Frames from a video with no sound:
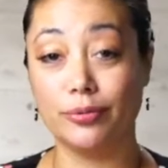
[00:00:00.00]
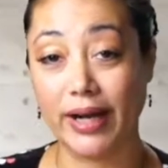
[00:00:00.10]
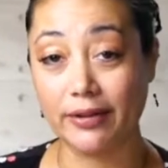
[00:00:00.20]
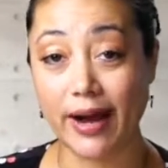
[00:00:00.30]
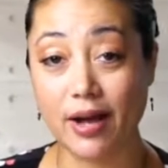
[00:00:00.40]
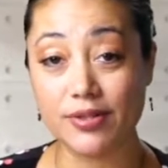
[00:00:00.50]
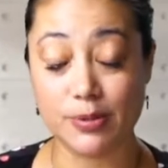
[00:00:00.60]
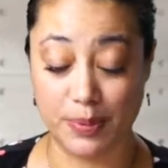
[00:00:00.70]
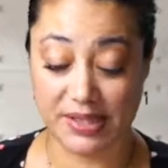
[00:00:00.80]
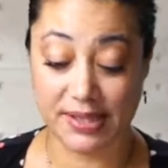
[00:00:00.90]
the parade
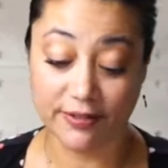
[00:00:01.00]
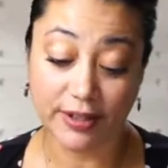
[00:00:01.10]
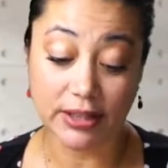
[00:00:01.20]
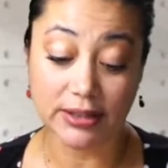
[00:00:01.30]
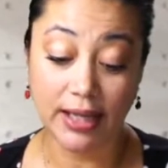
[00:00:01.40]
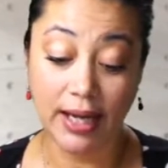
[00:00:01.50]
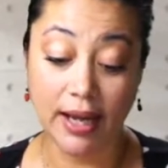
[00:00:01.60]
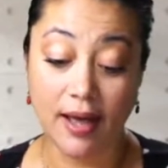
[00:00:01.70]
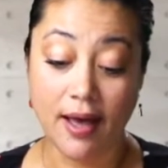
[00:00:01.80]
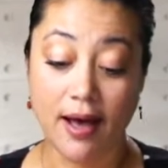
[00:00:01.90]
route specifically,